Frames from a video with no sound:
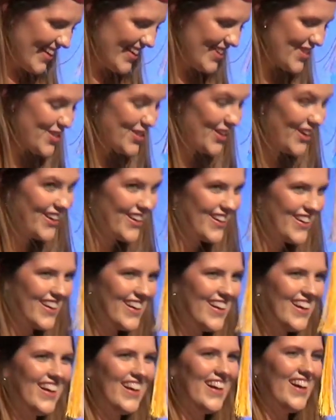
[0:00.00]
Shikhar,
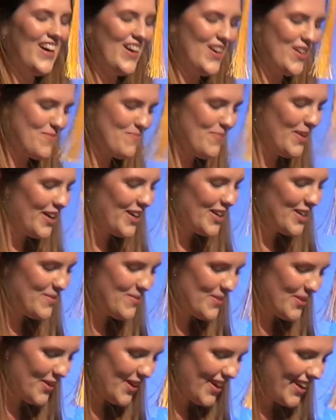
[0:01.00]
our party
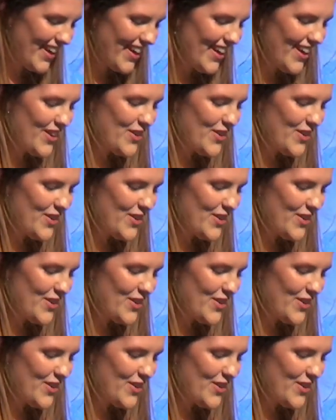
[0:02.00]
boy,